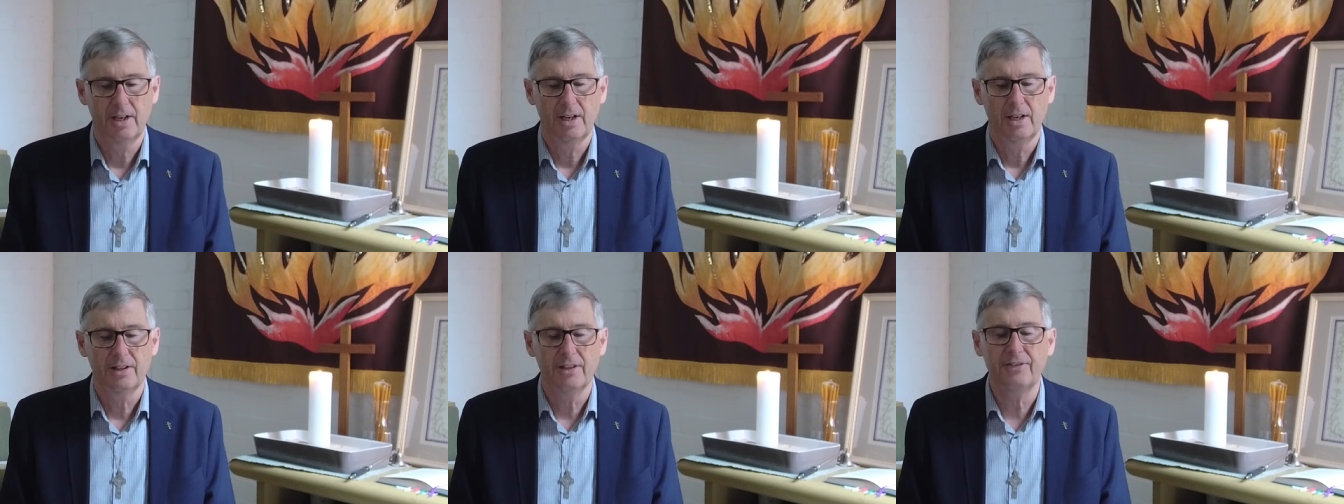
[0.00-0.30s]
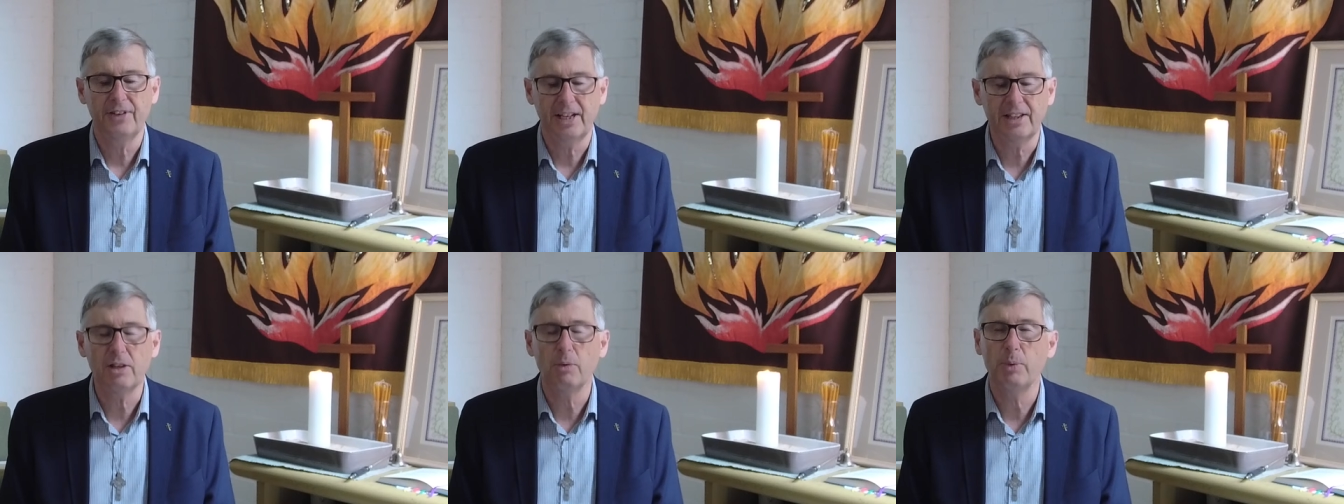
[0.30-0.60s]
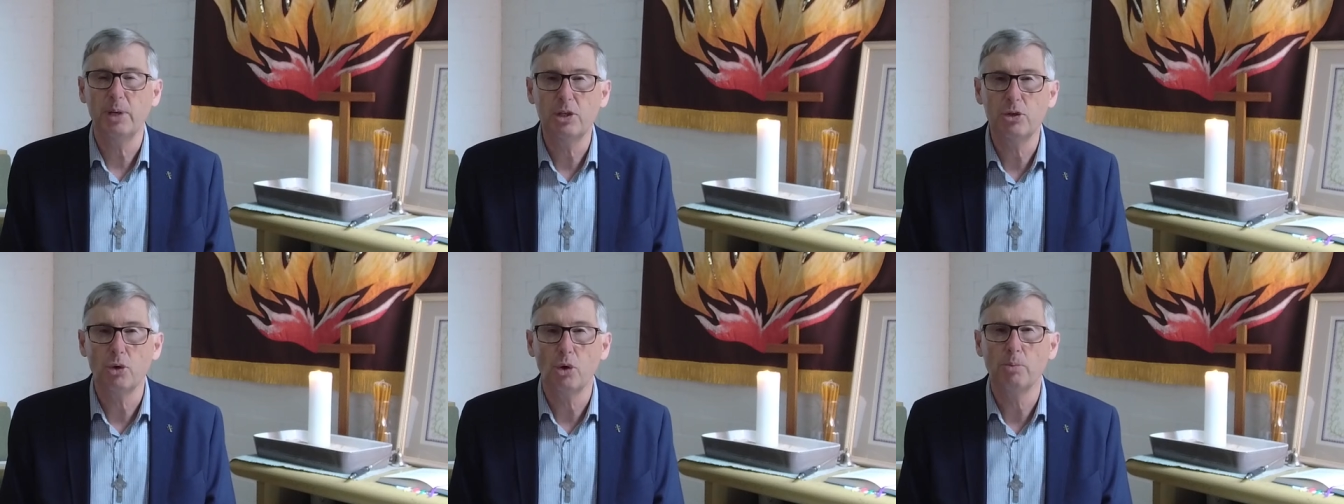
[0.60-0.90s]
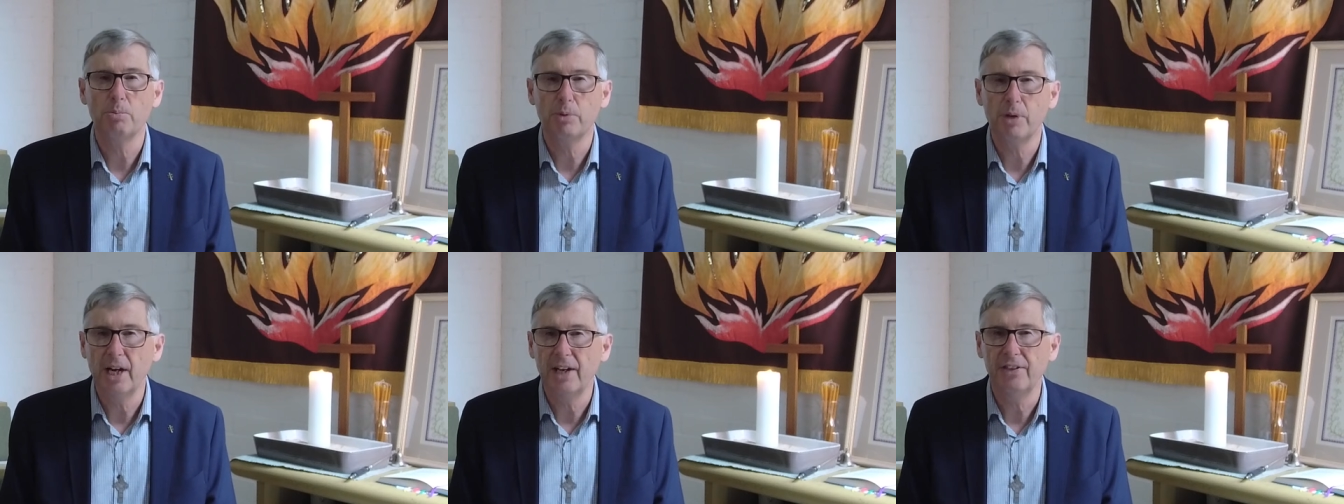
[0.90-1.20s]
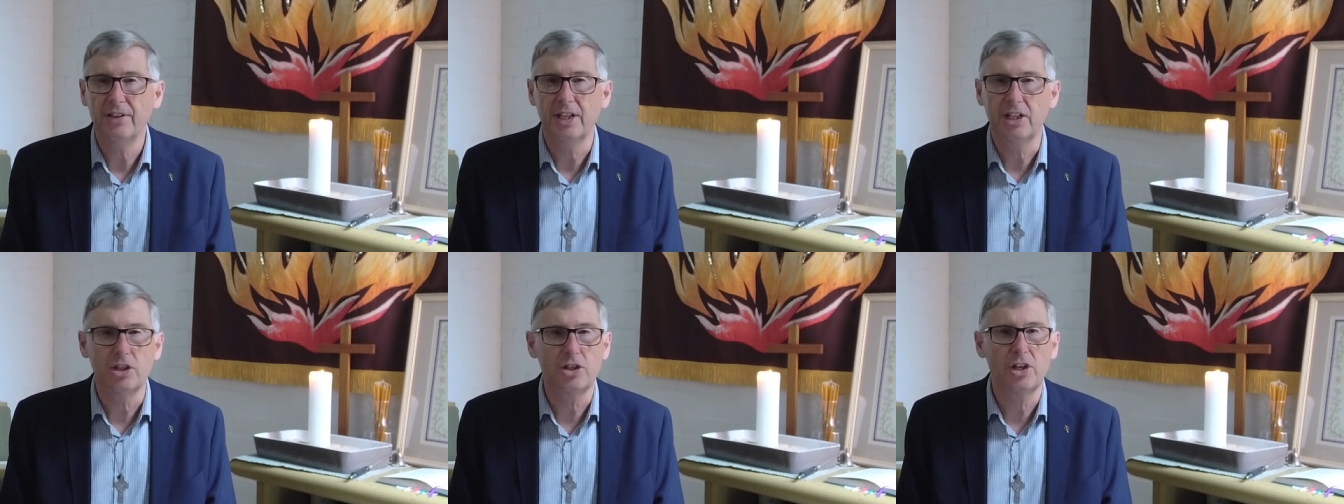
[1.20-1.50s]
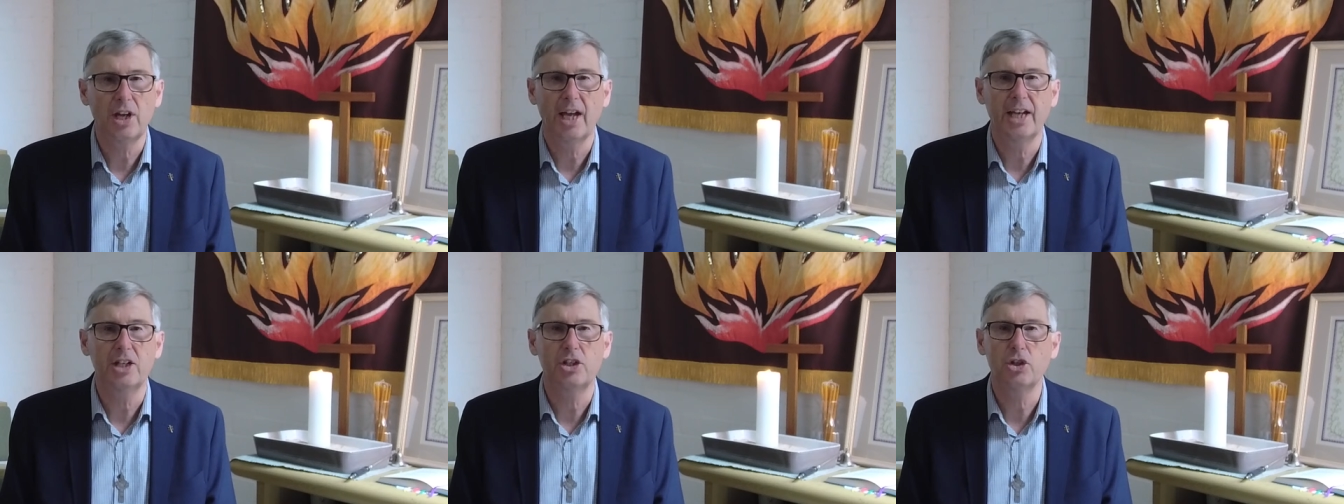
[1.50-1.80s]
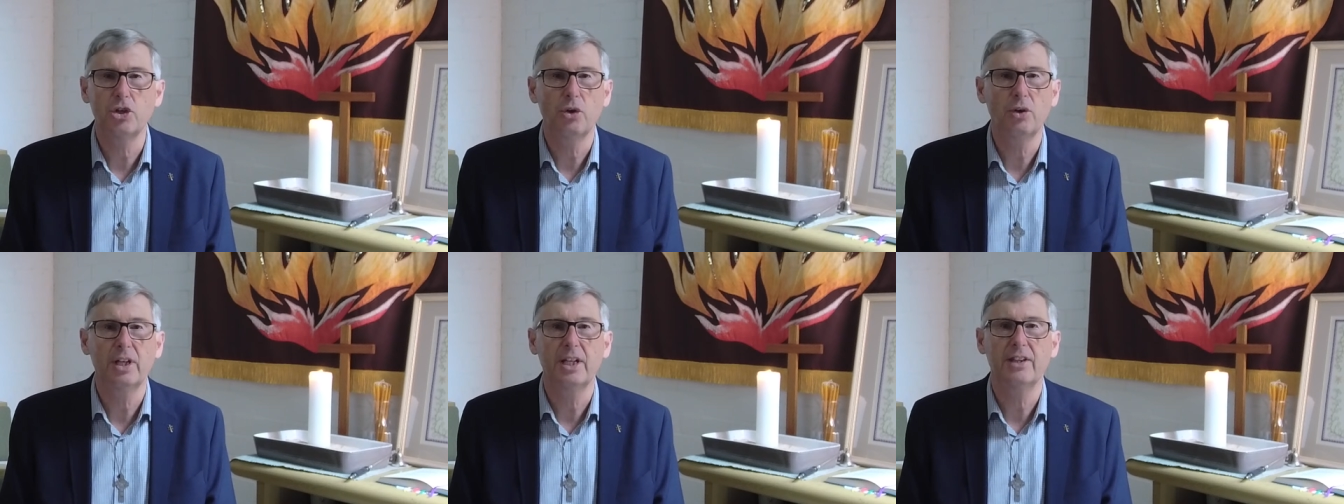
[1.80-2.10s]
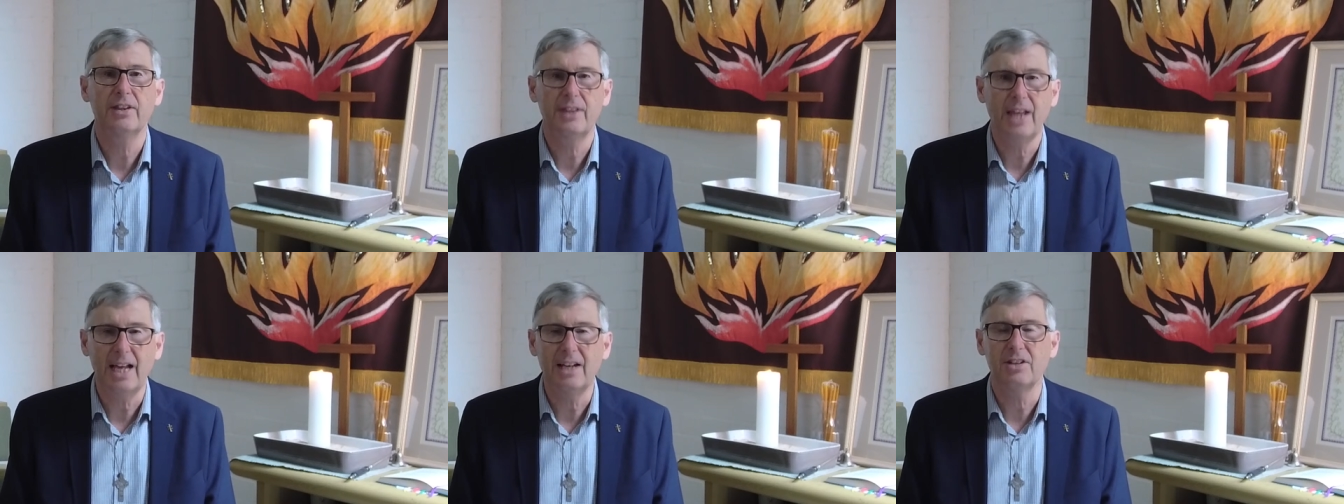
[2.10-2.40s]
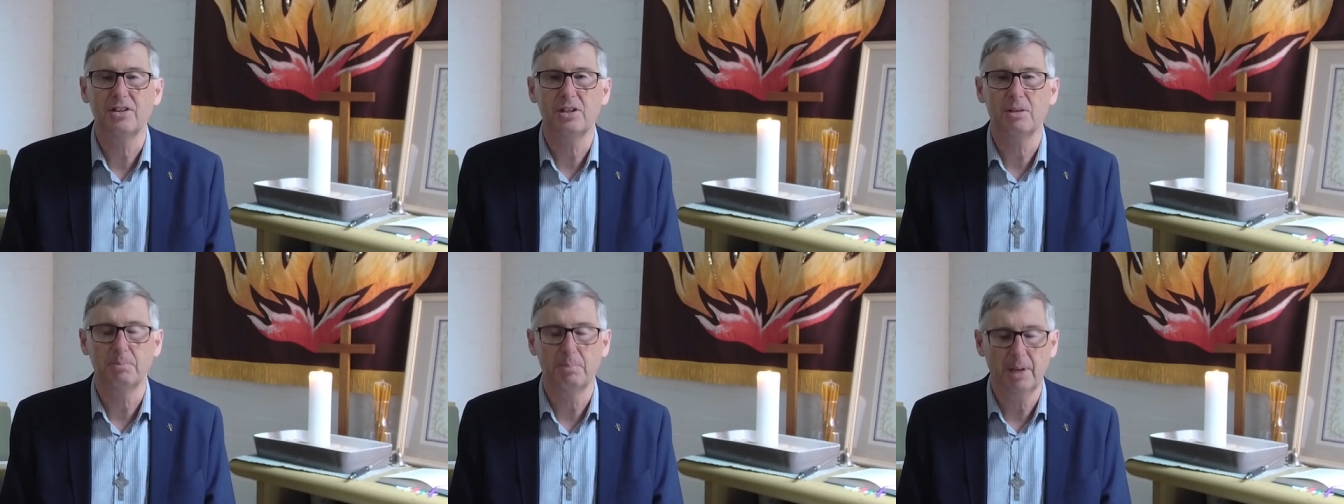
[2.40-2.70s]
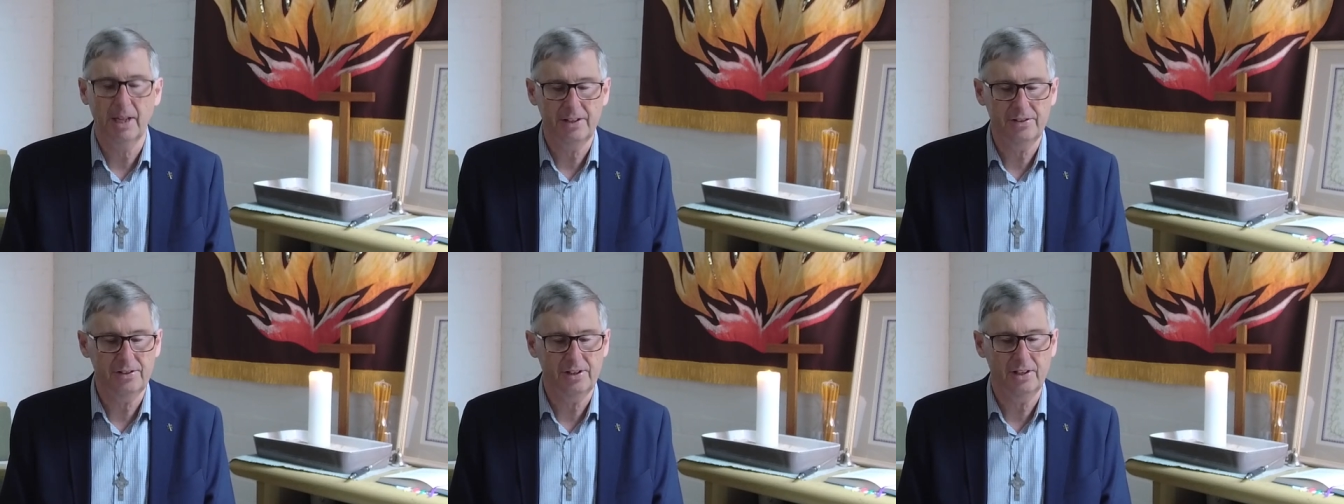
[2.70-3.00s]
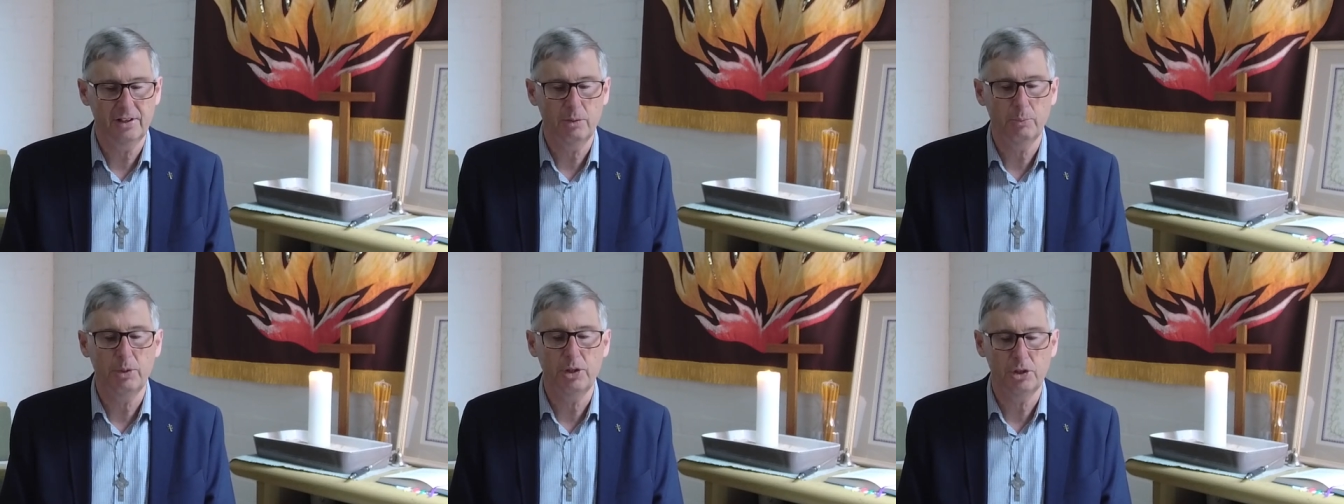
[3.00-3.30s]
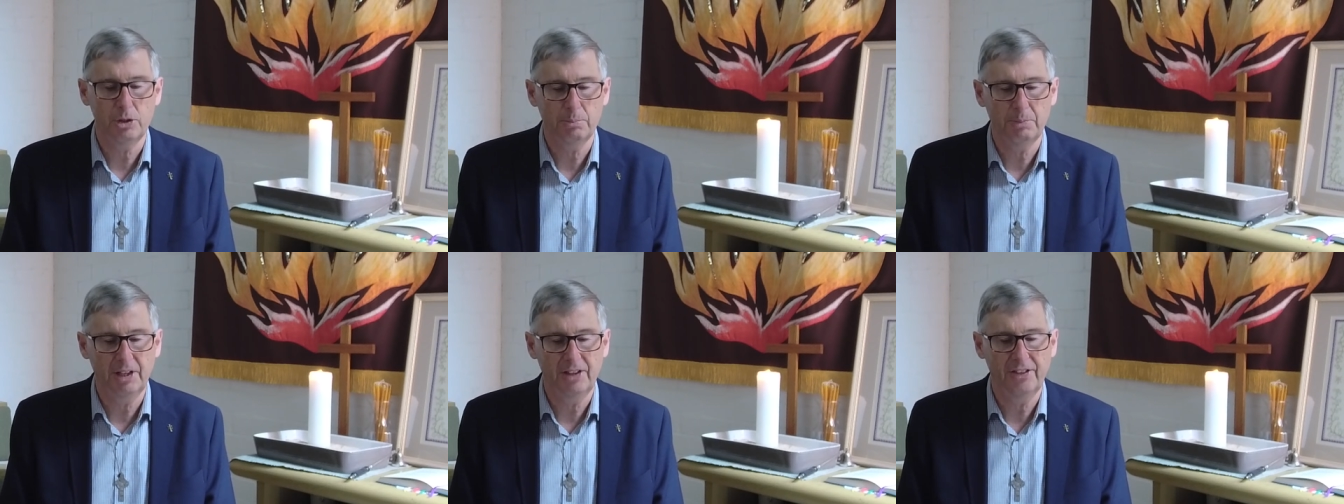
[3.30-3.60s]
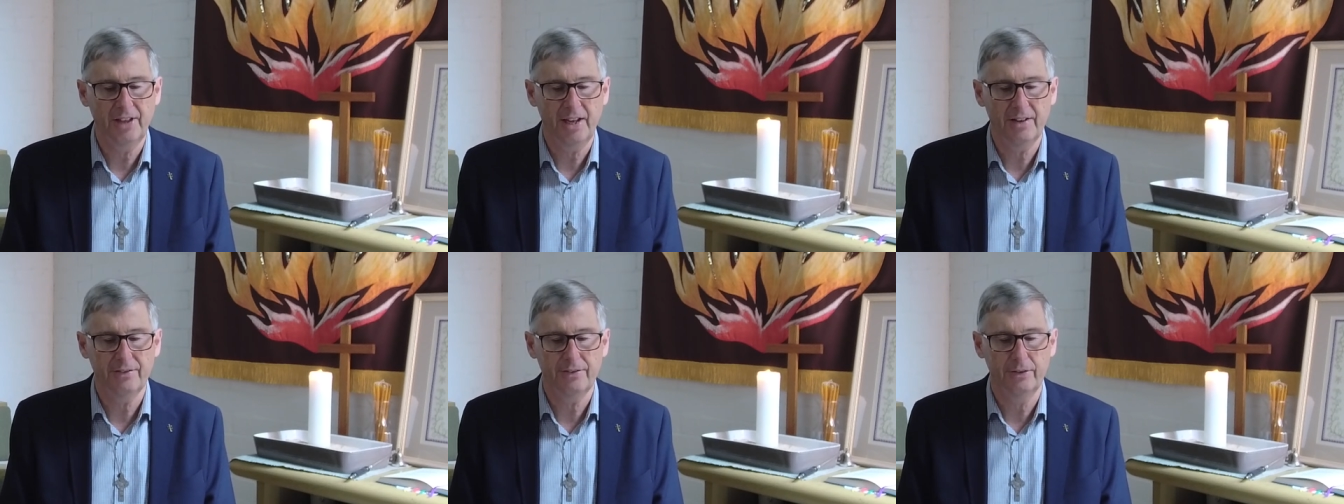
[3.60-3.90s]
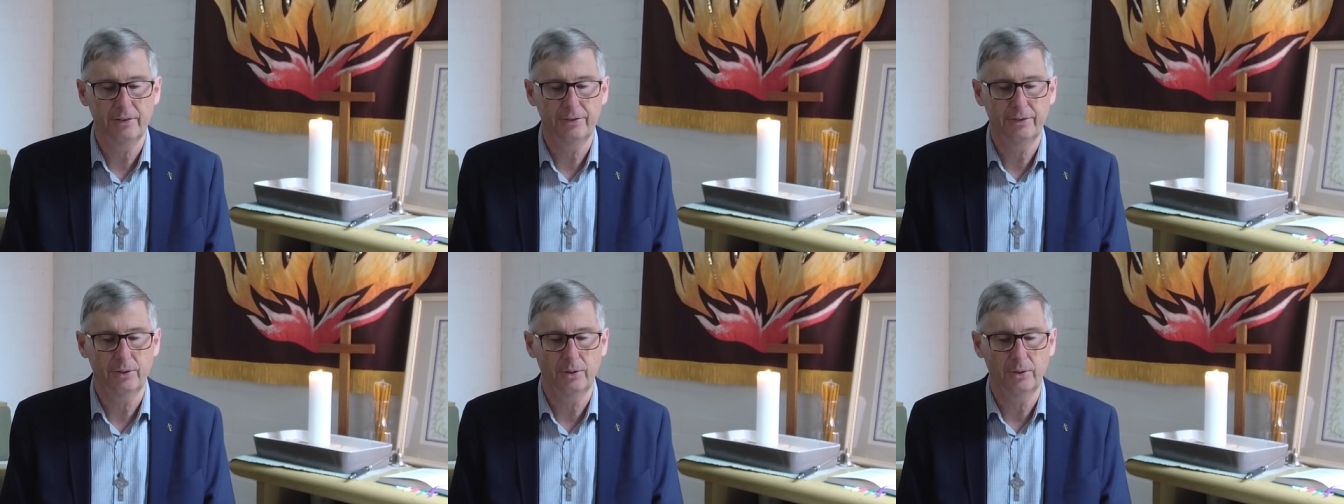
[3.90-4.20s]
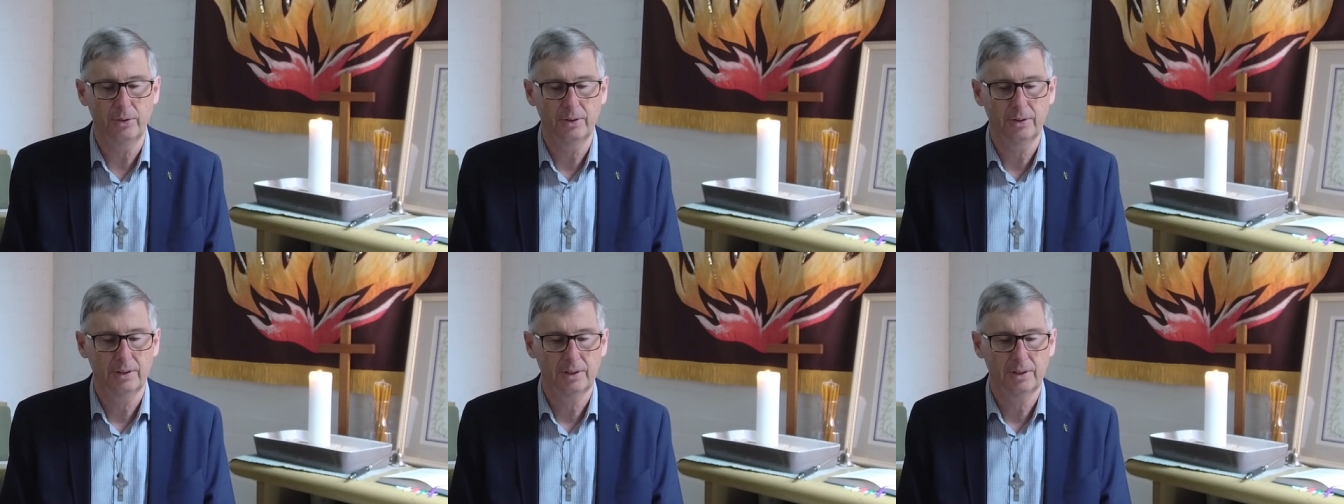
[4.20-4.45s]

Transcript: The fact that we draw breath each day, surely that is a blessing that we should be thankful for.